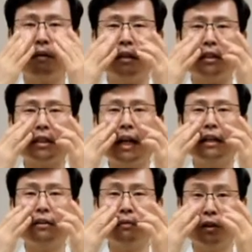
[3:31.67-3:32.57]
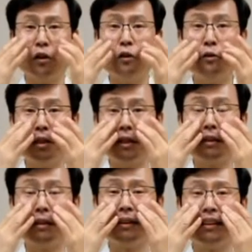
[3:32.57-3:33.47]
the side of your nose
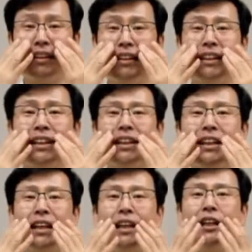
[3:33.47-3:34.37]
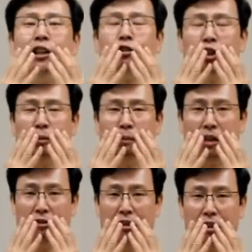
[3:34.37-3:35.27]
into your
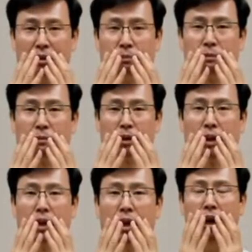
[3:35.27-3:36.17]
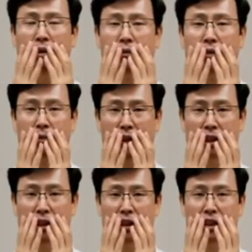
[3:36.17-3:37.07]
mouth. And from
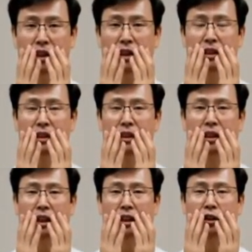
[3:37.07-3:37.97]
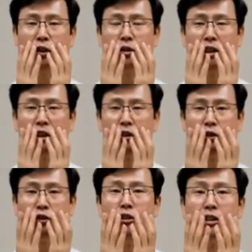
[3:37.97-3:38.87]
here, it goes into
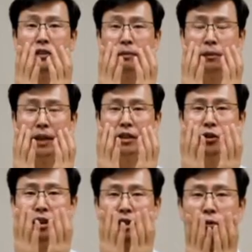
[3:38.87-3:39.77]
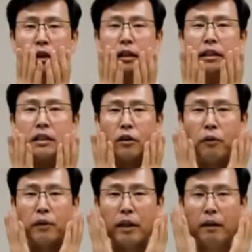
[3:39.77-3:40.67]
two different branches. One is
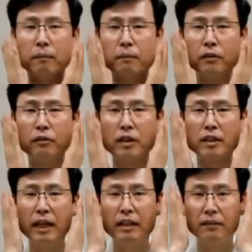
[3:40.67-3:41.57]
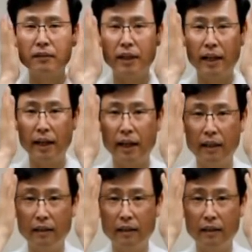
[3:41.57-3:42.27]
going up to the side of your head,